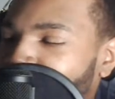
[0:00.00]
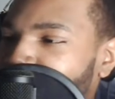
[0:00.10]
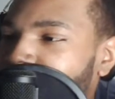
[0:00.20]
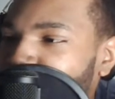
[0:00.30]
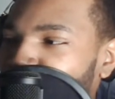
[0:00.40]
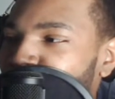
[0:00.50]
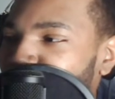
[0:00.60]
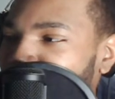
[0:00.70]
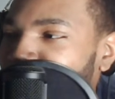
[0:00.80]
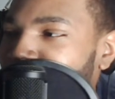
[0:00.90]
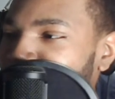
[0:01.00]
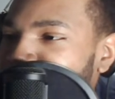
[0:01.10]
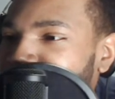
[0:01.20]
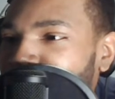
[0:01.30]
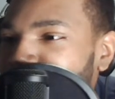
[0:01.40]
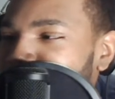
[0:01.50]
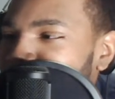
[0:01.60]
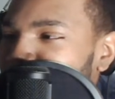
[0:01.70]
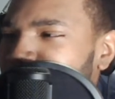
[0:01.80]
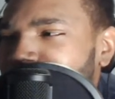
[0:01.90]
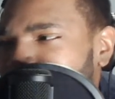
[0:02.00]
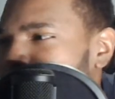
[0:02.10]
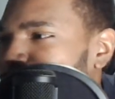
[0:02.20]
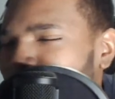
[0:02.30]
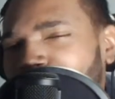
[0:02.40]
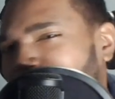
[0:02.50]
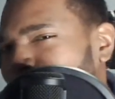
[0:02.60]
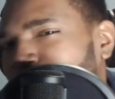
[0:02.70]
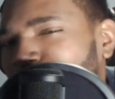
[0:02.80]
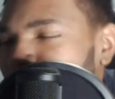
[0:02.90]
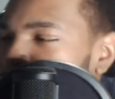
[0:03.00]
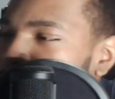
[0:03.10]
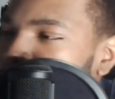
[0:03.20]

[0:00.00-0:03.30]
find a host who can put me in some of them suites, we might be able to have a